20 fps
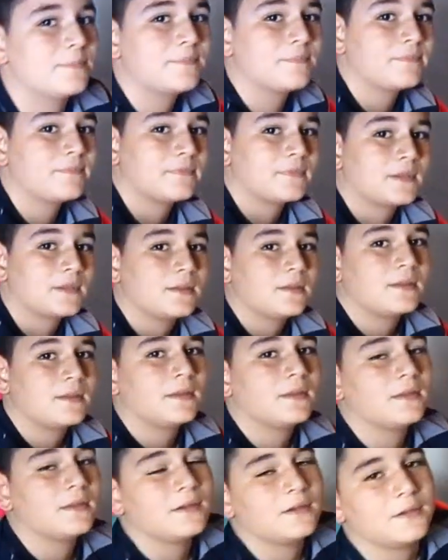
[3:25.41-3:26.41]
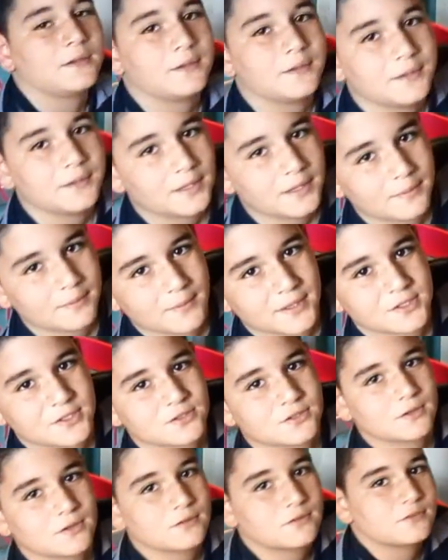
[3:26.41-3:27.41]
J C Penney. And my
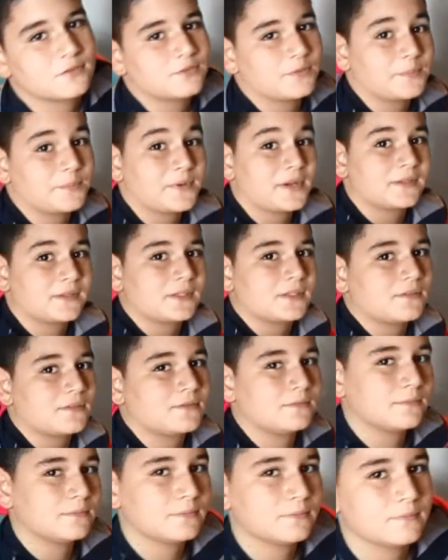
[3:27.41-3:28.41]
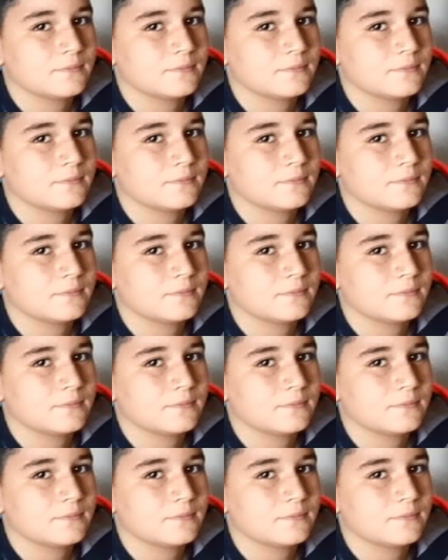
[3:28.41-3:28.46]
shirt's from Brandon. Yeah.